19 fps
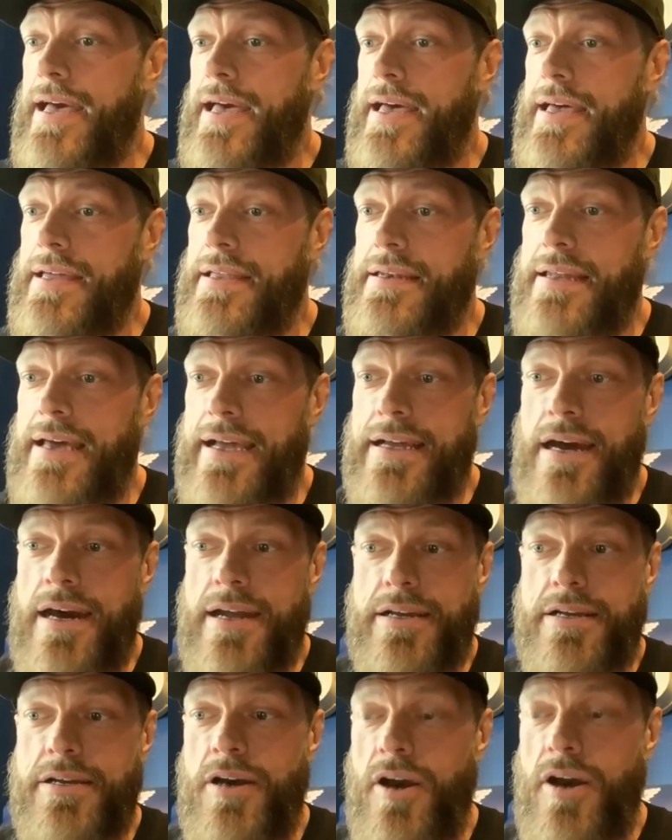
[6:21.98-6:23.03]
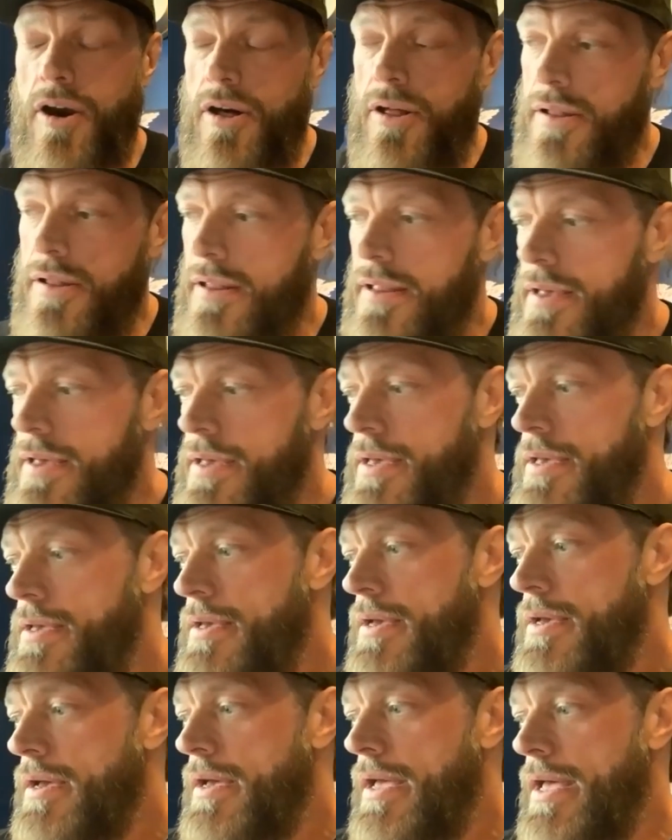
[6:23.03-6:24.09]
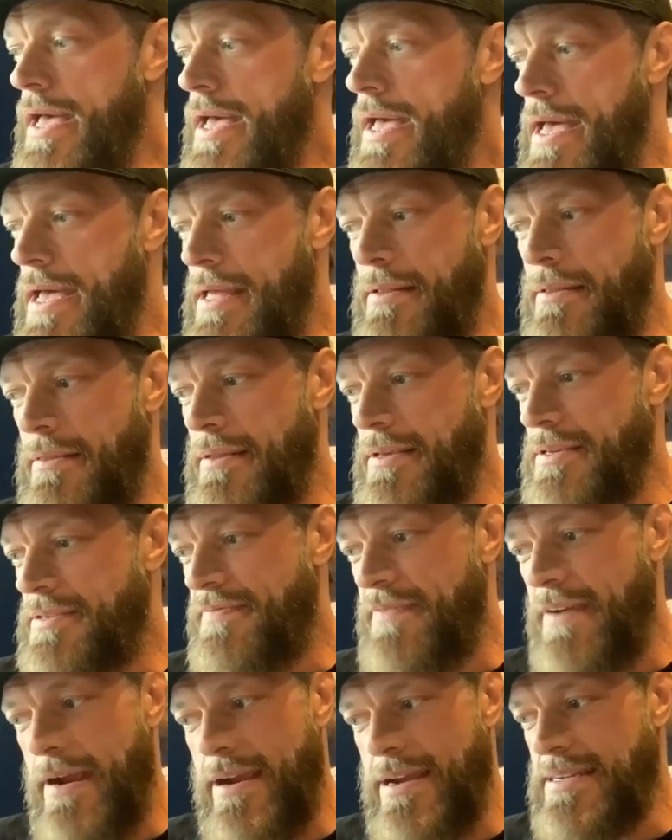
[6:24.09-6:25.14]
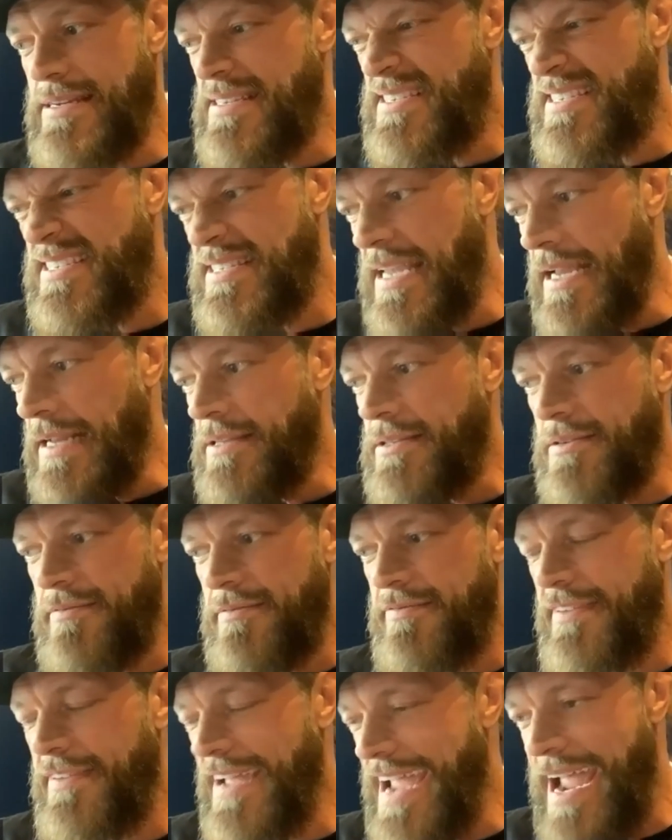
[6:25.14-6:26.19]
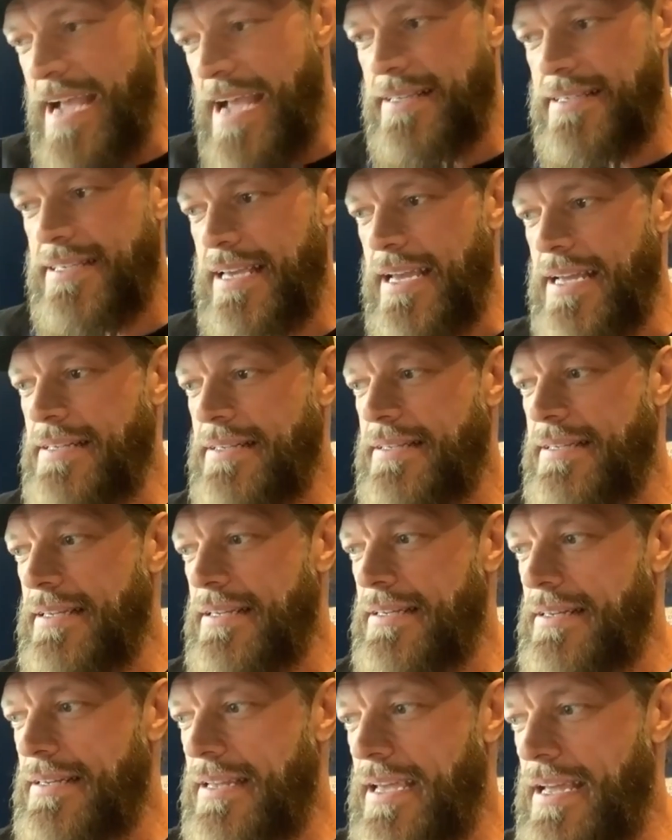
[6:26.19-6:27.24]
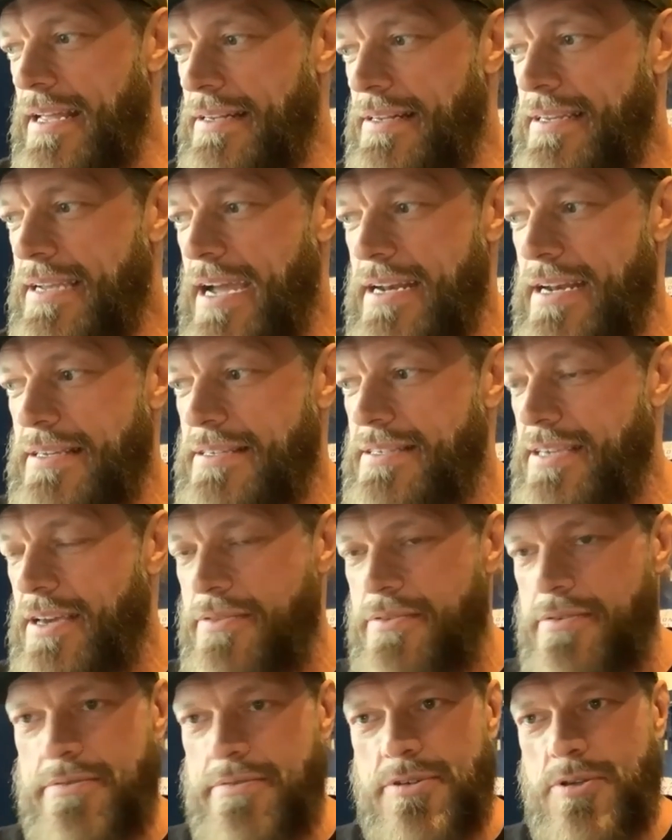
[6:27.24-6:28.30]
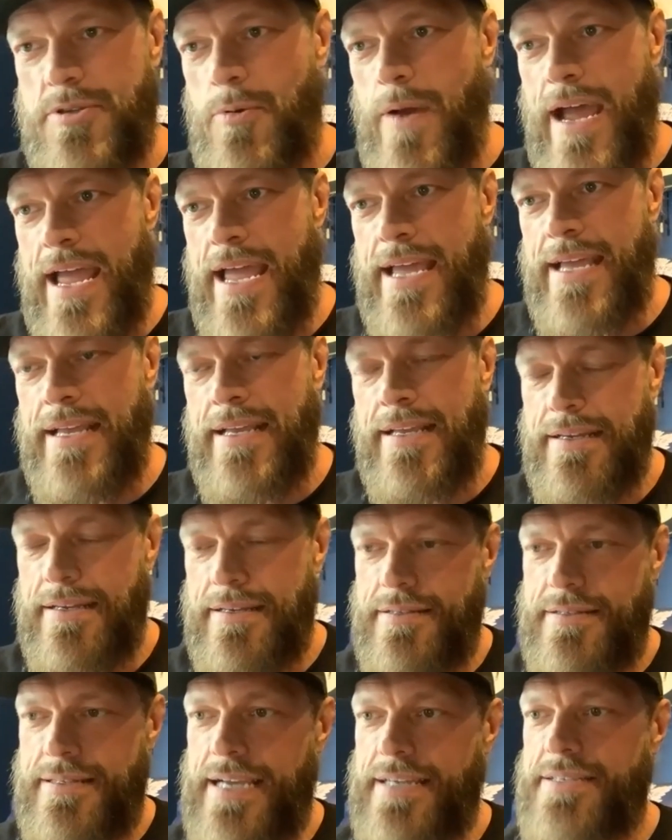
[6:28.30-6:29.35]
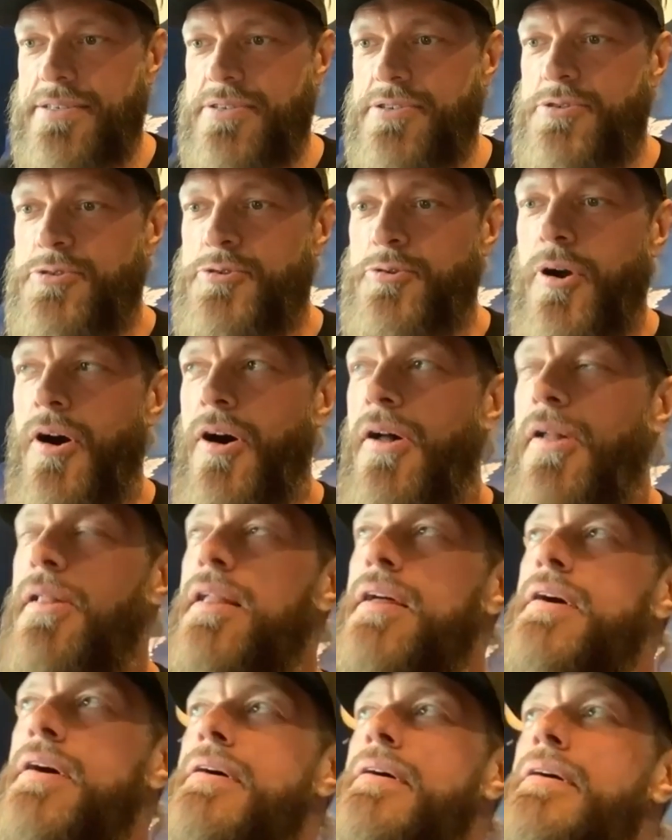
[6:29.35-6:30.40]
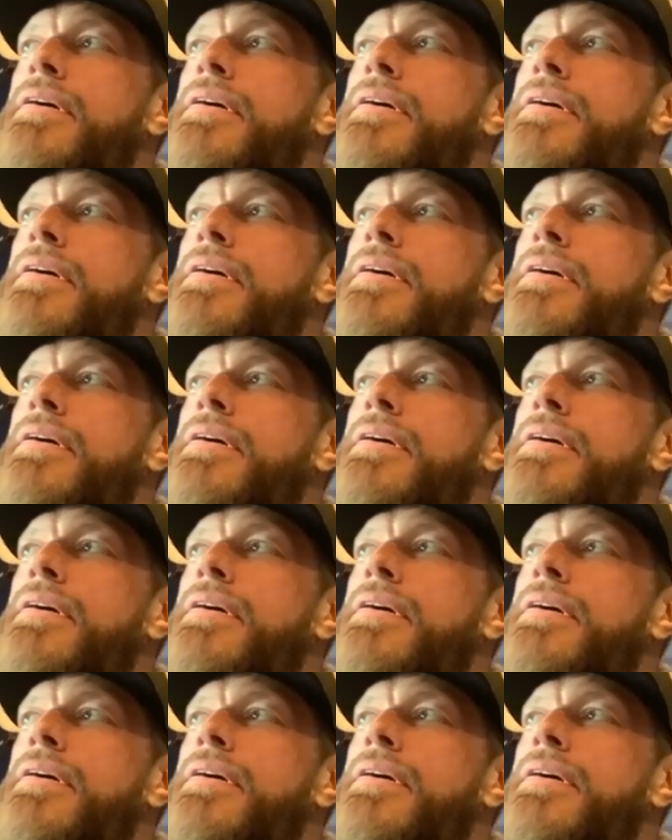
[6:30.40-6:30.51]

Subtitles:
and I got a call, and this very distinctive accent and kind of Southern twang, Texas drawl.